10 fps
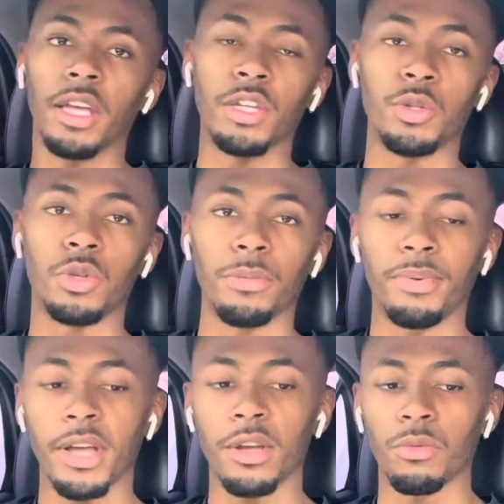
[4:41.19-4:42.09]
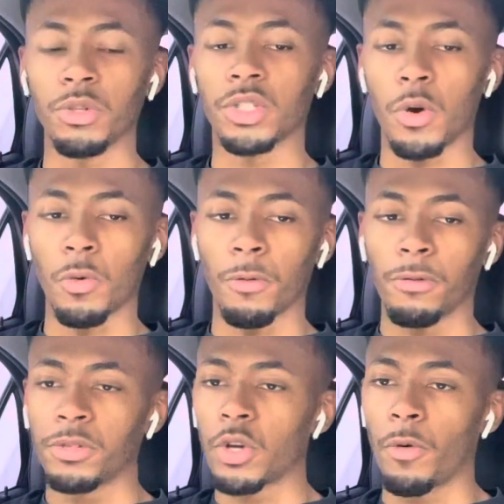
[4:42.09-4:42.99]
is you can play with
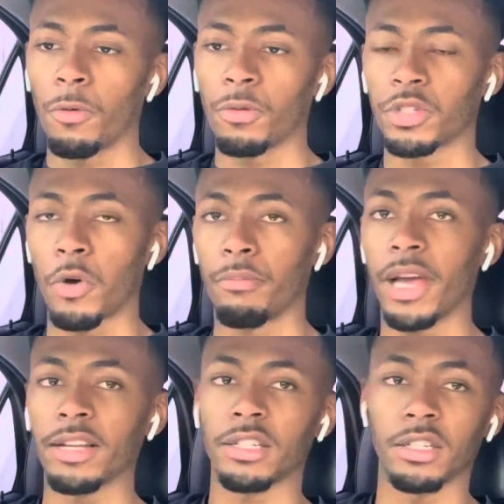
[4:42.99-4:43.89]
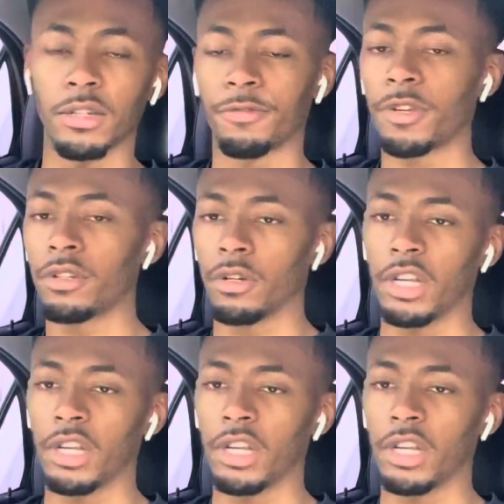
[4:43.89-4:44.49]
your back to the defender.